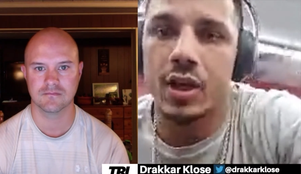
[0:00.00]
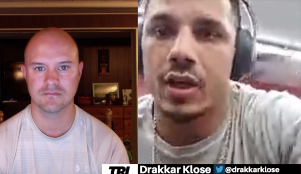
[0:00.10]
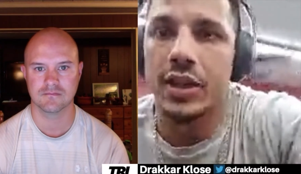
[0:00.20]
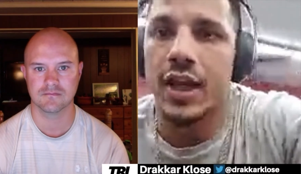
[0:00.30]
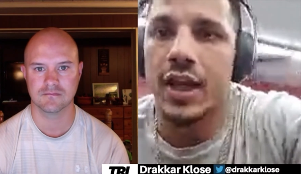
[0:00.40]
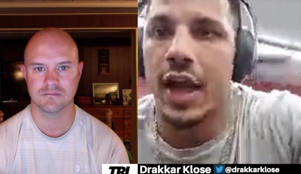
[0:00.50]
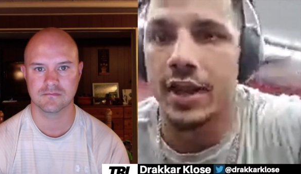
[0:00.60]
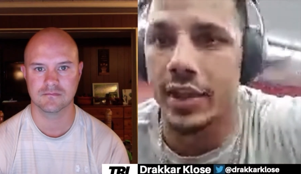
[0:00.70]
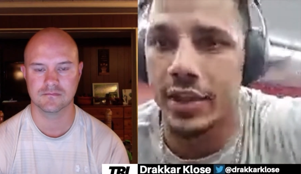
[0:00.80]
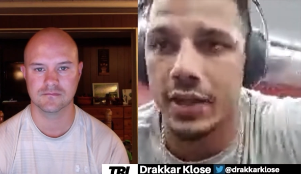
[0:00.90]
Speaker 1: said uh,
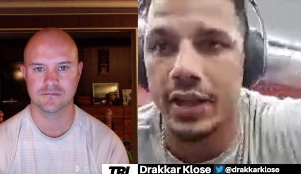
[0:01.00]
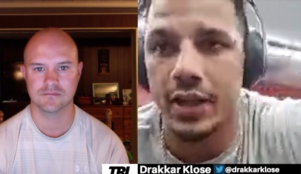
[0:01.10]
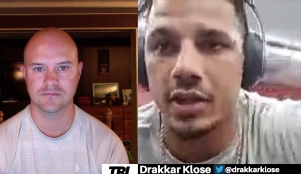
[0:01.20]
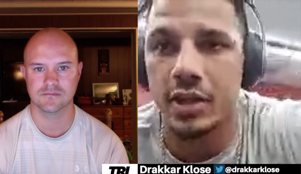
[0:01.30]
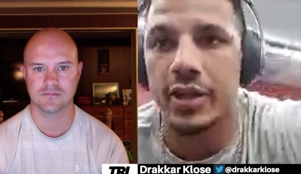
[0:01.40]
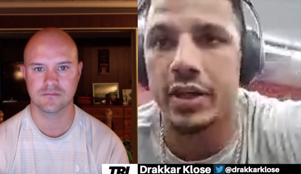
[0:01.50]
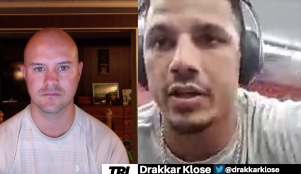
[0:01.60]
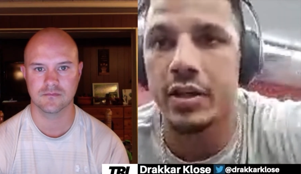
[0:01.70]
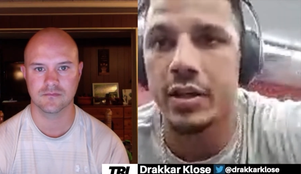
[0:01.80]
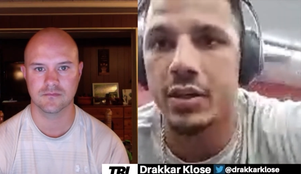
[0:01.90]
the guy didn't get
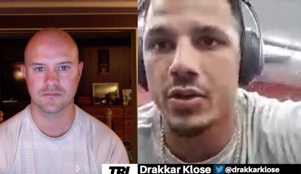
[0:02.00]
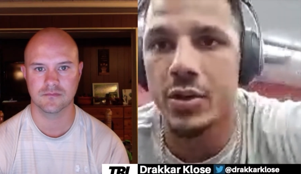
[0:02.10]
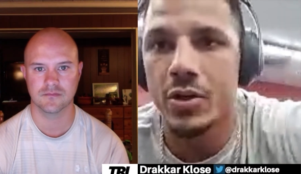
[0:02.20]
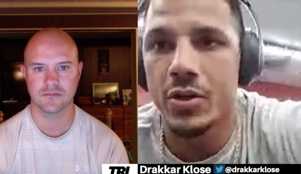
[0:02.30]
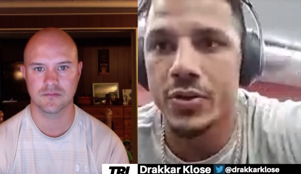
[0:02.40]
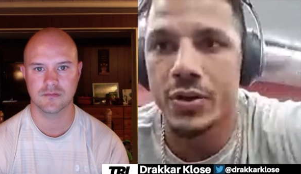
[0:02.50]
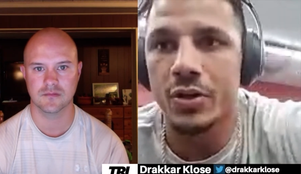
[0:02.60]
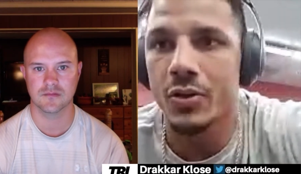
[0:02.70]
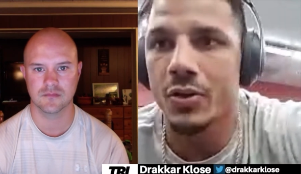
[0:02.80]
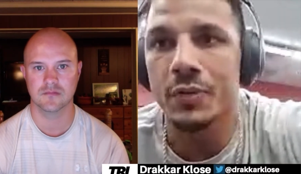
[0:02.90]
cleared.
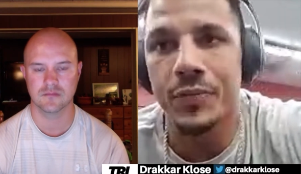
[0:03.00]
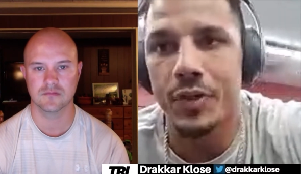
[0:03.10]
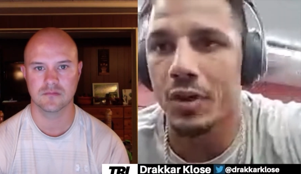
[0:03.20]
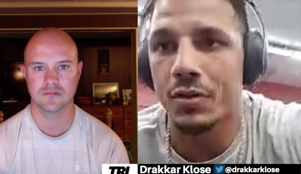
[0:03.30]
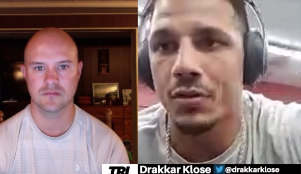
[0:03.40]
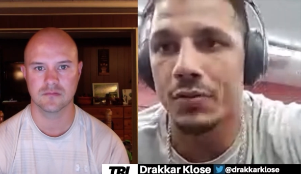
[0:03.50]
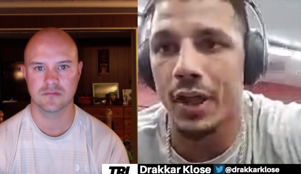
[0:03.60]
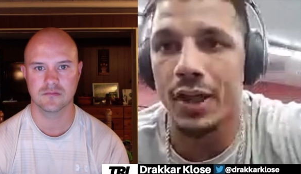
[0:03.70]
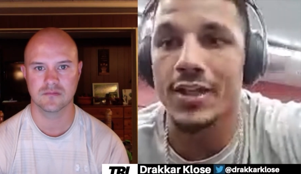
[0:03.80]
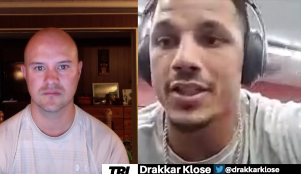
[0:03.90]
So, you know,
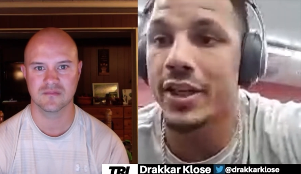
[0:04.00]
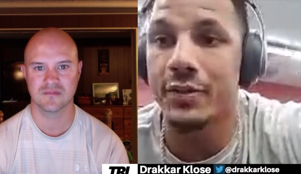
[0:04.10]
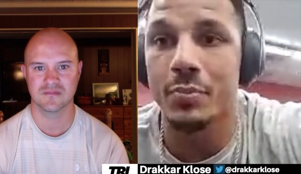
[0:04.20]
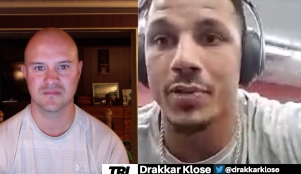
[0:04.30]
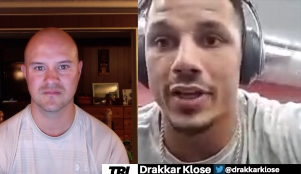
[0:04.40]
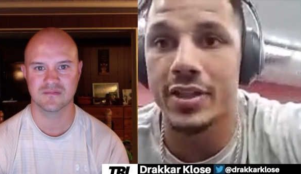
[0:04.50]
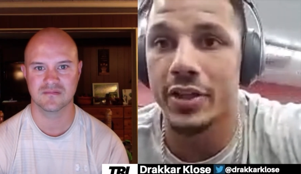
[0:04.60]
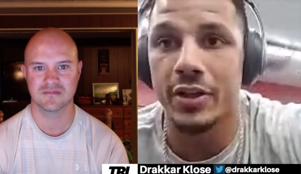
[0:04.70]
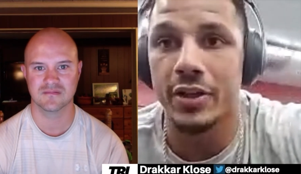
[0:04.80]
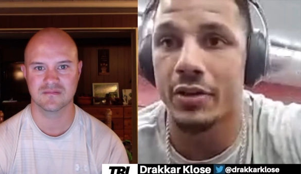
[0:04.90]
like I said, it was a
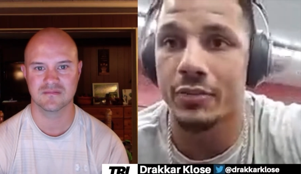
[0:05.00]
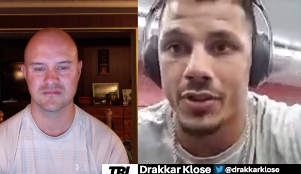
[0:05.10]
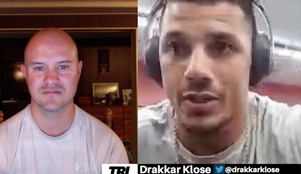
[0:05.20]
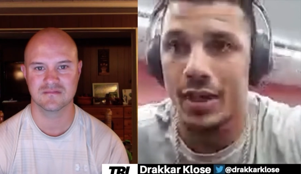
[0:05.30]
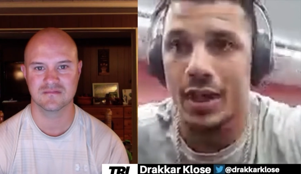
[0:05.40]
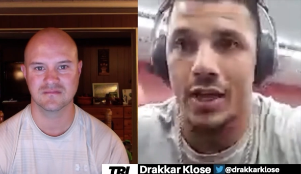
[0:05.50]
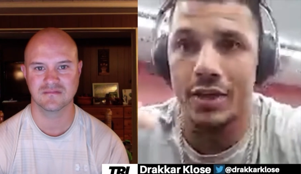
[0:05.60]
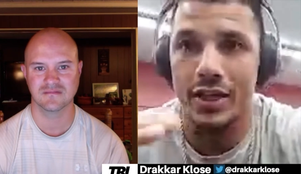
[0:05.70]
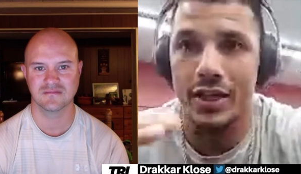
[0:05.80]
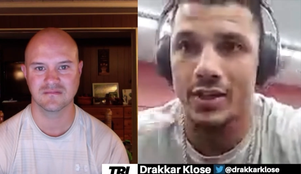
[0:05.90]
blessing. You know, it was a lot
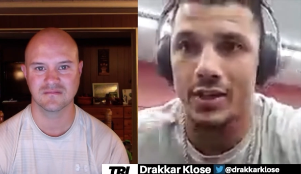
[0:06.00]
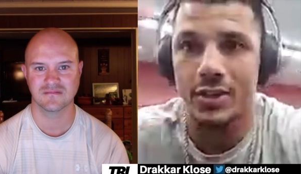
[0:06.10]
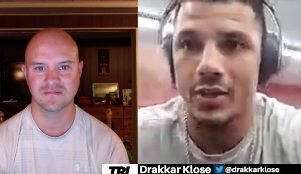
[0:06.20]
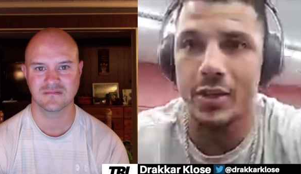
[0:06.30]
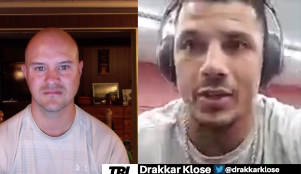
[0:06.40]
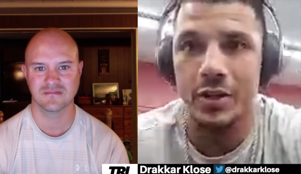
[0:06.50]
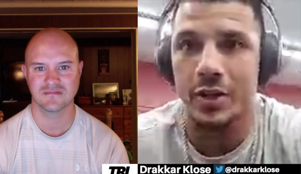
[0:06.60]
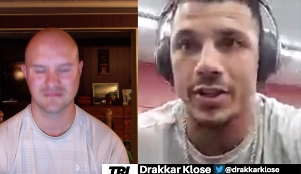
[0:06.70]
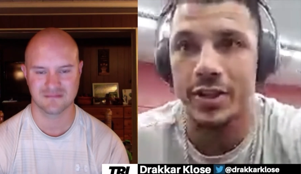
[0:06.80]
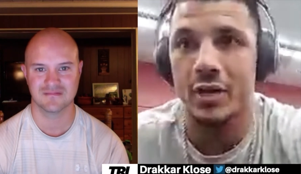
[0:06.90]
of this. You know,
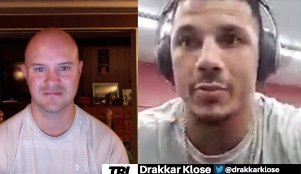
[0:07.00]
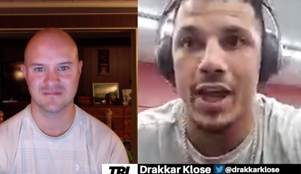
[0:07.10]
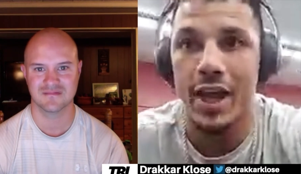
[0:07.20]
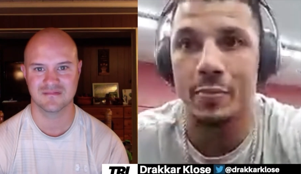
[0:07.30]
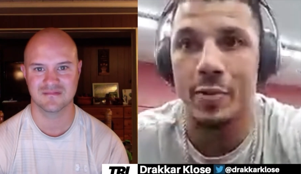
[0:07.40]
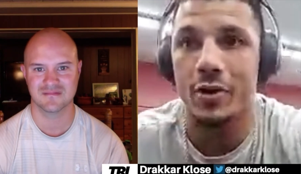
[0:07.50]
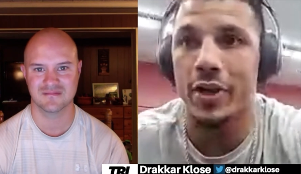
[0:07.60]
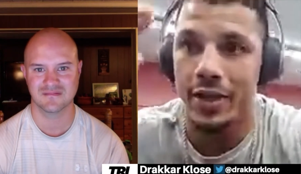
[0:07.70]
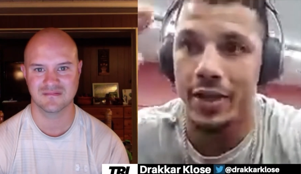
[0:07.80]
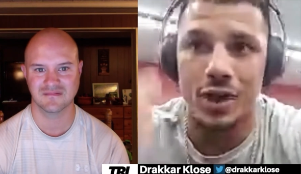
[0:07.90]
they tell me I have an
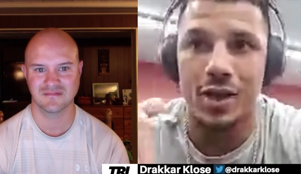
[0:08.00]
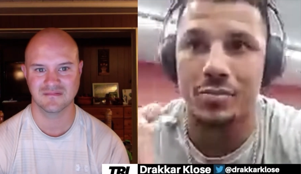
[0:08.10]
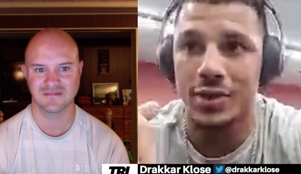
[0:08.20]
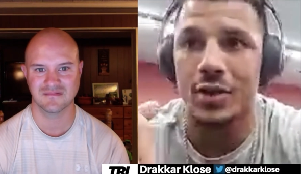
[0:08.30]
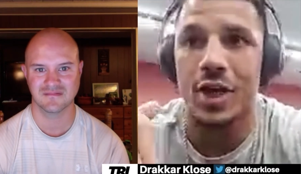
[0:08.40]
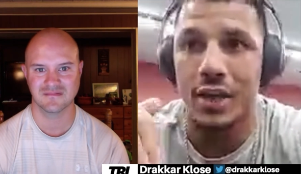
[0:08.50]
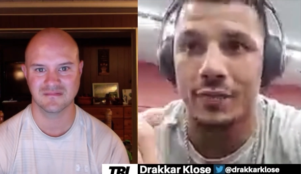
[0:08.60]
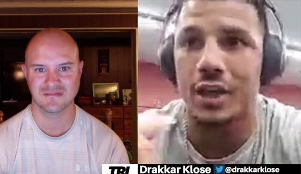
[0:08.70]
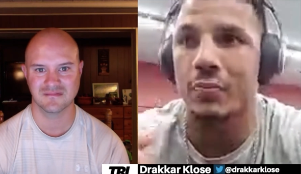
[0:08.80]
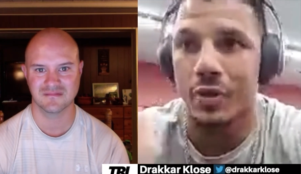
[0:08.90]
opponent, drops out. I have
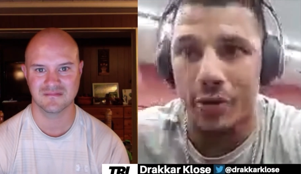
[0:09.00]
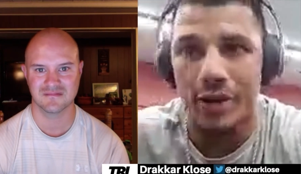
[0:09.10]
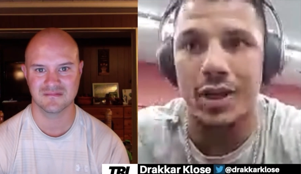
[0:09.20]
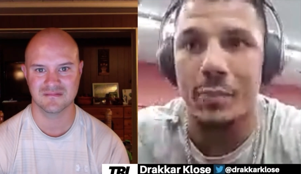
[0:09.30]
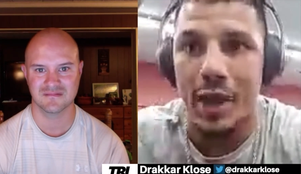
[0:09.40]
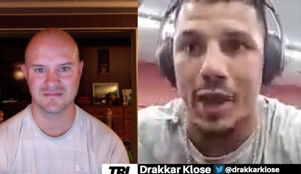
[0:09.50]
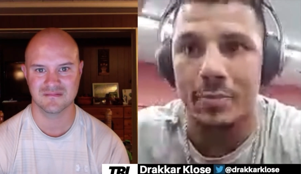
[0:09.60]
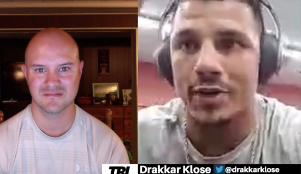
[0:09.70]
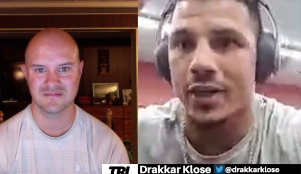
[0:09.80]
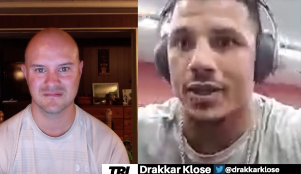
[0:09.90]
another opponent. I'm
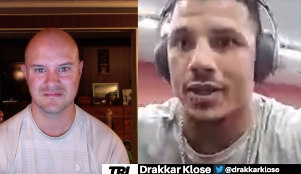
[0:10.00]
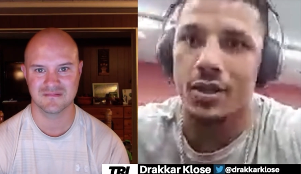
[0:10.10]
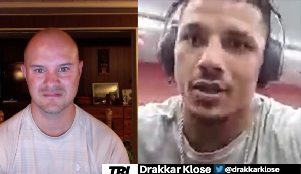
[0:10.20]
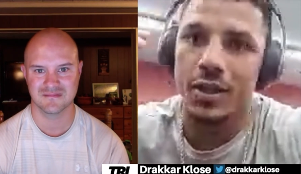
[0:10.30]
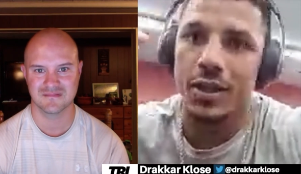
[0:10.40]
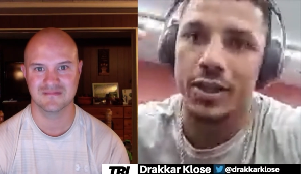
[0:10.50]
happy again.